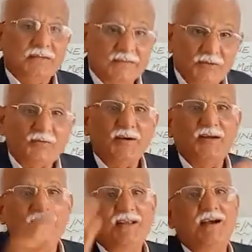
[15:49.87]

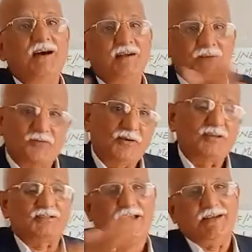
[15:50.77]
differently on
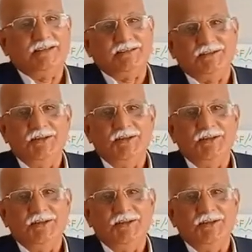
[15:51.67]
different sites.